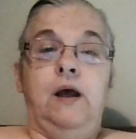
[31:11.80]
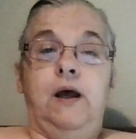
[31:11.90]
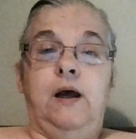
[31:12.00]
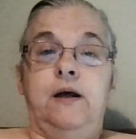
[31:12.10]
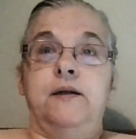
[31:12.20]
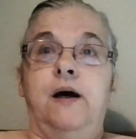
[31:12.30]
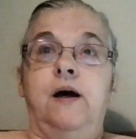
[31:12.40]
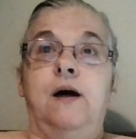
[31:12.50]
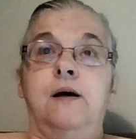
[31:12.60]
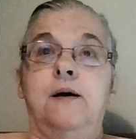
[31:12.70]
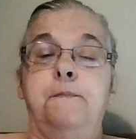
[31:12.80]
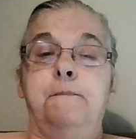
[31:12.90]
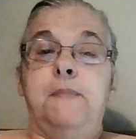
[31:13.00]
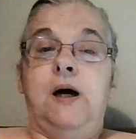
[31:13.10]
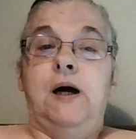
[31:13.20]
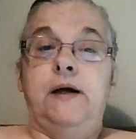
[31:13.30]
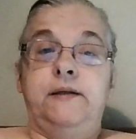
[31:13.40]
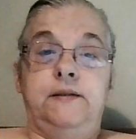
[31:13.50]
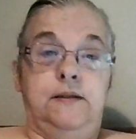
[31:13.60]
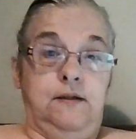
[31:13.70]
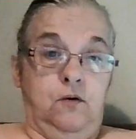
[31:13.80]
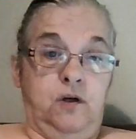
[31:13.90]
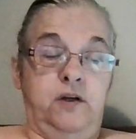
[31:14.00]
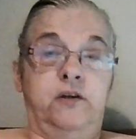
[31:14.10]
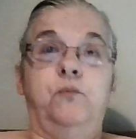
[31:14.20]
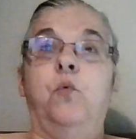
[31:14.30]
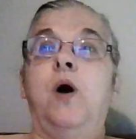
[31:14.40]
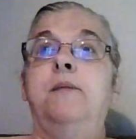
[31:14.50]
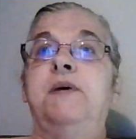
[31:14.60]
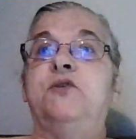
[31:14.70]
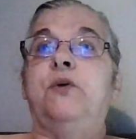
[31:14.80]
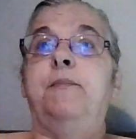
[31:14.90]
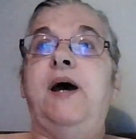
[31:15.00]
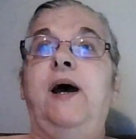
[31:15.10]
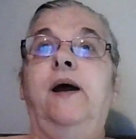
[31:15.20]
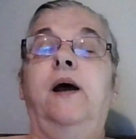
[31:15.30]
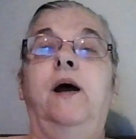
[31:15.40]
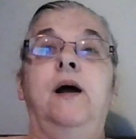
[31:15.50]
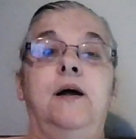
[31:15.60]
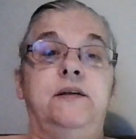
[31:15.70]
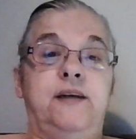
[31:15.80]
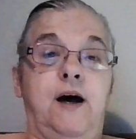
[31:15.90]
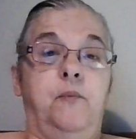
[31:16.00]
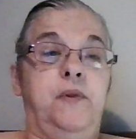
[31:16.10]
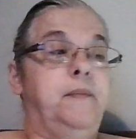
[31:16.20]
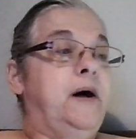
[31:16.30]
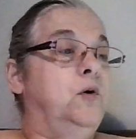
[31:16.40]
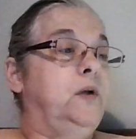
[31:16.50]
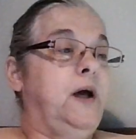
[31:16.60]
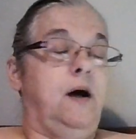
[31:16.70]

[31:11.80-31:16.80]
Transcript: and um, I ordered one mystery bag to help them out.